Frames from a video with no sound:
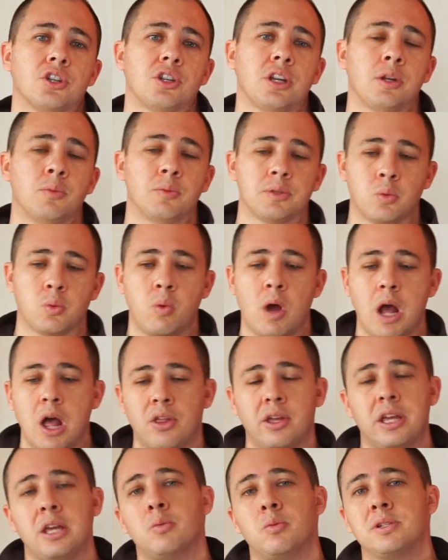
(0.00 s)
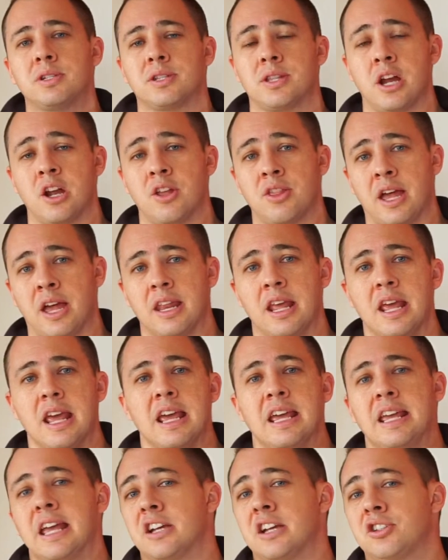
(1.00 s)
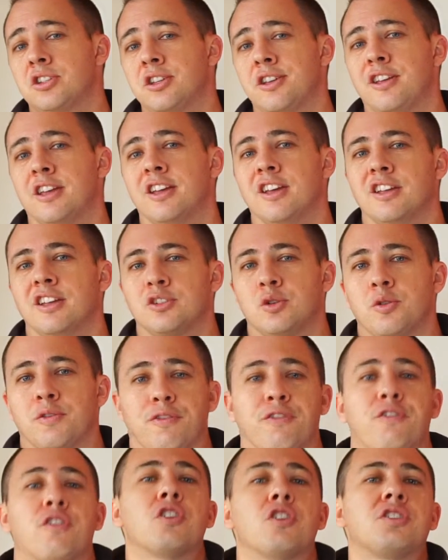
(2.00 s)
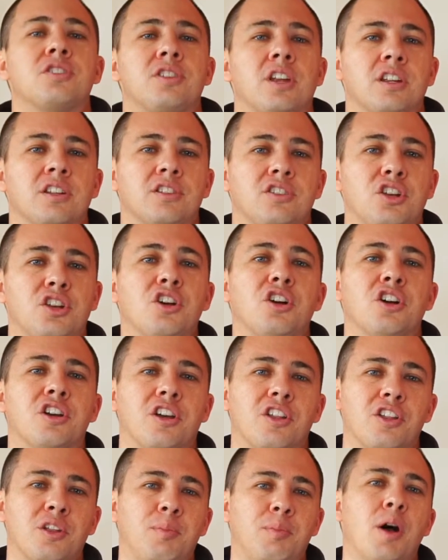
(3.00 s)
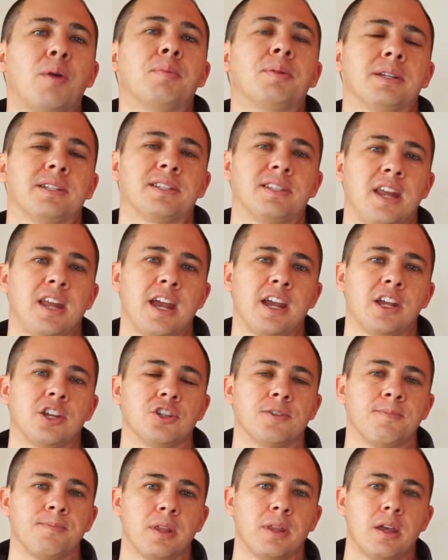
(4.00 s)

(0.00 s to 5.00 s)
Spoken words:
And it was while he was there that he actually sort of first took the public stage.